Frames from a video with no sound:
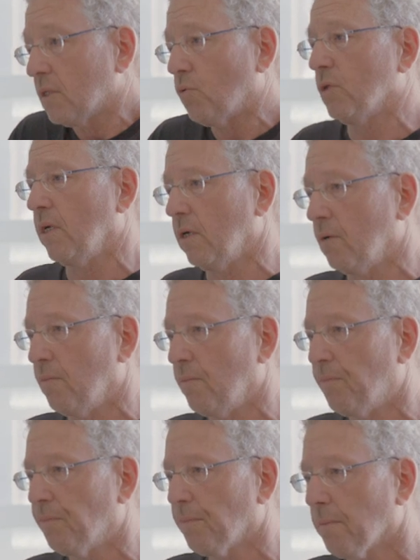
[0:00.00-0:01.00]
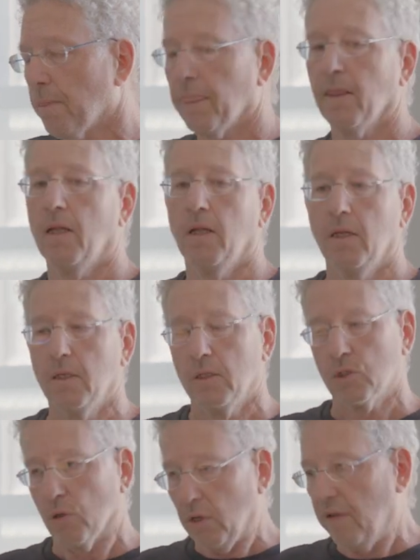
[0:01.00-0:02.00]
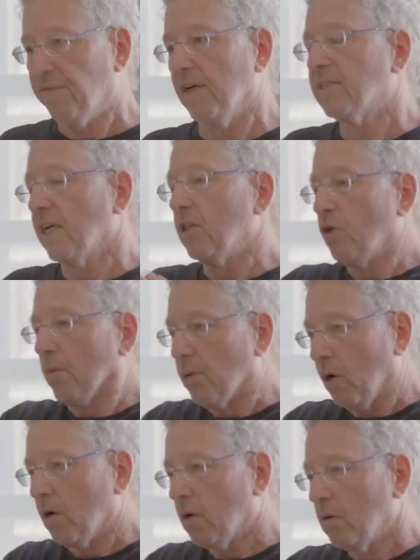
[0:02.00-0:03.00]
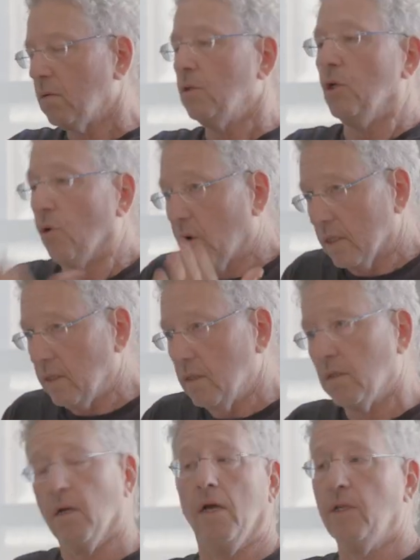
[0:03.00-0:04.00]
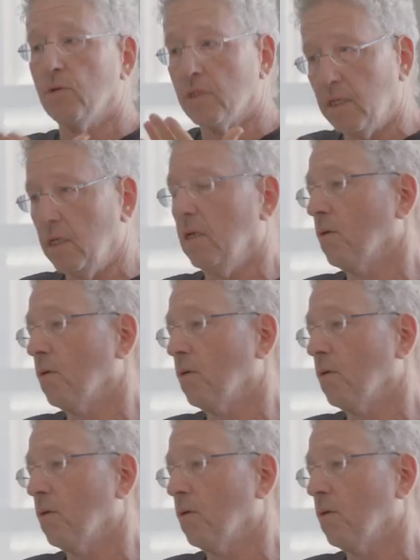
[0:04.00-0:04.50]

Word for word: is what I know. So if I send you a block, you look at it, and you see